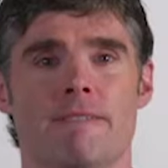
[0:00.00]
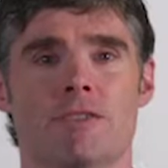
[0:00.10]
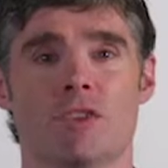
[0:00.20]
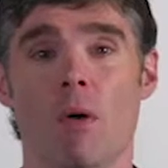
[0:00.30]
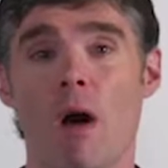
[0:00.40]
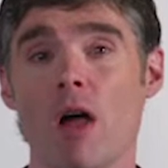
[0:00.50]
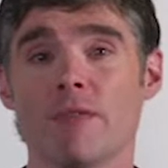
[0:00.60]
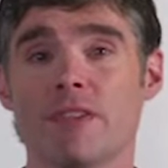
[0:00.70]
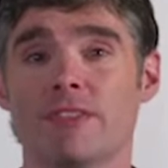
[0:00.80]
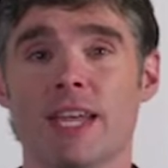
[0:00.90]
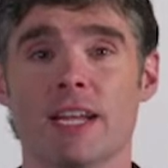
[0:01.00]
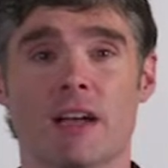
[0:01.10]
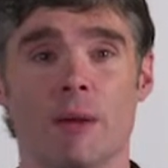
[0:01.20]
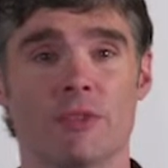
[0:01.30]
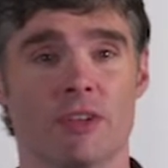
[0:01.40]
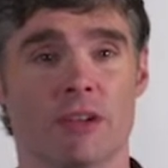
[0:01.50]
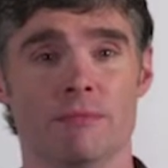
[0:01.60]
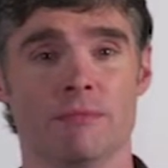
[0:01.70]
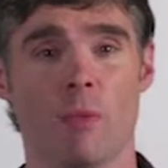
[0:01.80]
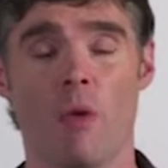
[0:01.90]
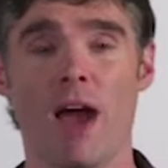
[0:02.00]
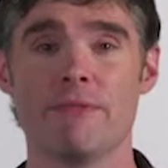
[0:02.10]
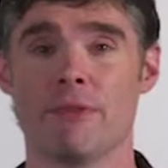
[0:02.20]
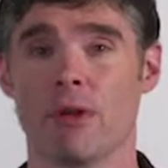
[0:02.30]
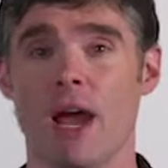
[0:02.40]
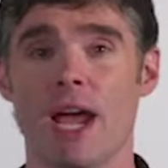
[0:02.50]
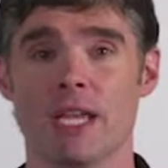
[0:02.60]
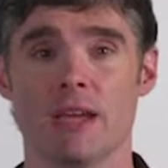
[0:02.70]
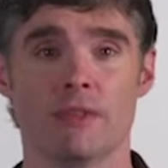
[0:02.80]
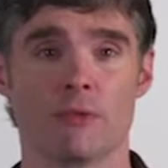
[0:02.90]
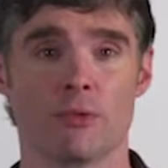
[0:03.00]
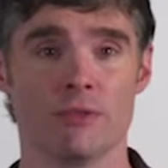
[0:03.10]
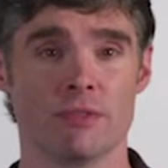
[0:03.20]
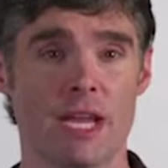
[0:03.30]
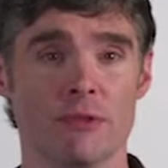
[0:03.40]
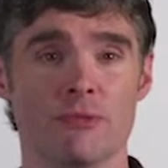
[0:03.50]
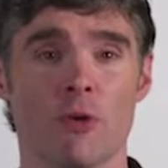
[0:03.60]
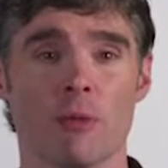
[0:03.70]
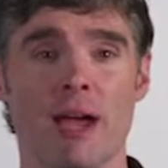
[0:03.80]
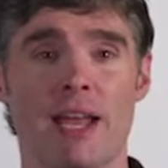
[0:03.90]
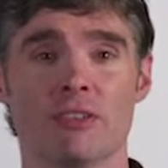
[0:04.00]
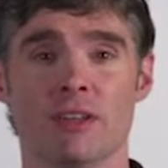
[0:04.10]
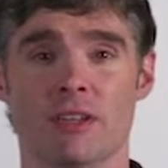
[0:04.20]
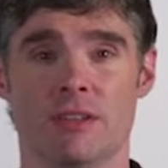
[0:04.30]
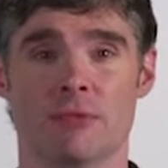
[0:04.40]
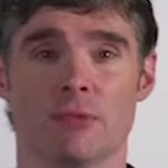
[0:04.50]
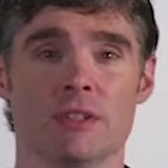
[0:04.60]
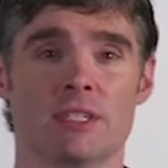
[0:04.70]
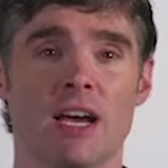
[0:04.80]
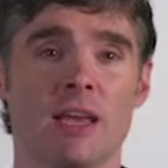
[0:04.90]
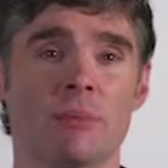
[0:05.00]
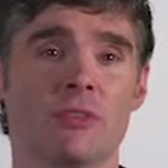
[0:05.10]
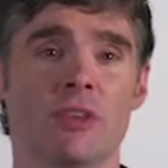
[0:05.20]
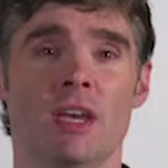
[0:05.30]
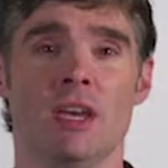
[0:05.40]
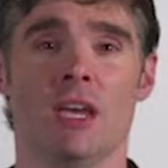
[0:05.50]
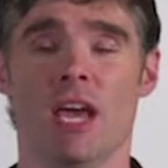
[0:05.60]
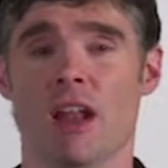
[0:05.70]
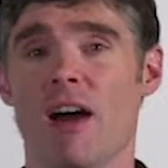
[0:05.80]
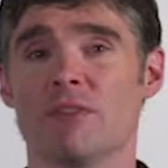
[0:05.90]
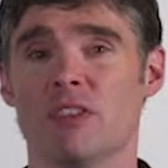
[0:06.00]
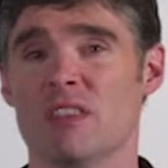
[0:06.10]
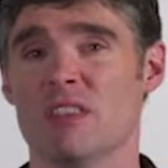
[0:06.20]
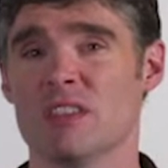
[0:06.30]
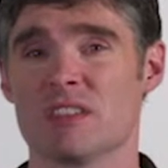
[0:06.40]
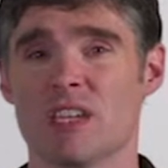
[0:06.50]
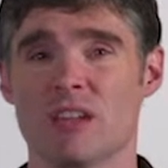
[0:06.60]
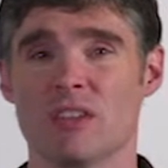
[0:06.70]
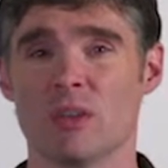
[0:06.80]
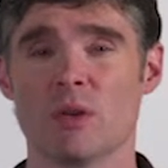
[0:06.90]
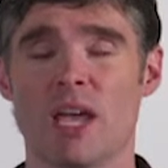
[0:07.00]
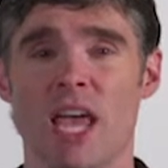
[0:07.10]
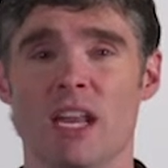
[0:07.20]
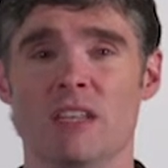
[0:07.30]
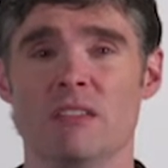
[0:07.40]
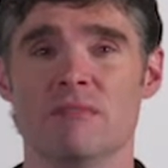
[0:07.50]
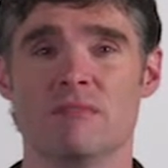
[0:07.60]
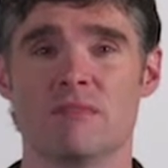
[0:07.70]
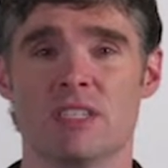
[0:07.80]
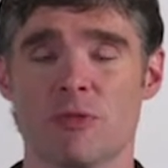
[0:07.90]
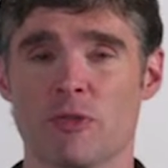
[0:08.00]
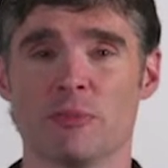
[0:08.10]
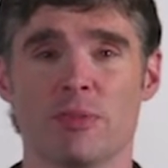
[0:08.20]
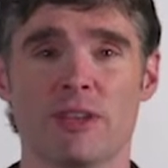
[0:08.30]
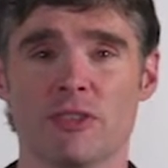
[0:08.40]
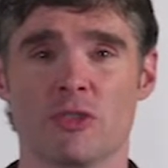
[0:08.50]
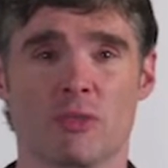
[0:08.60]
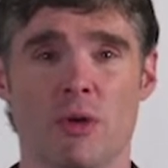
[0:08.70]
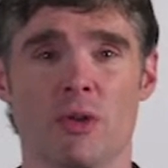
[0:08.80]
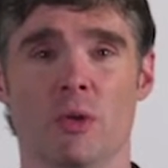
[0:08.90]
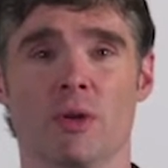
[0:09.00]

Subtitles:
So all of this data comes in a wide variety of different data formats, different types, and often this data is located in different places throughout an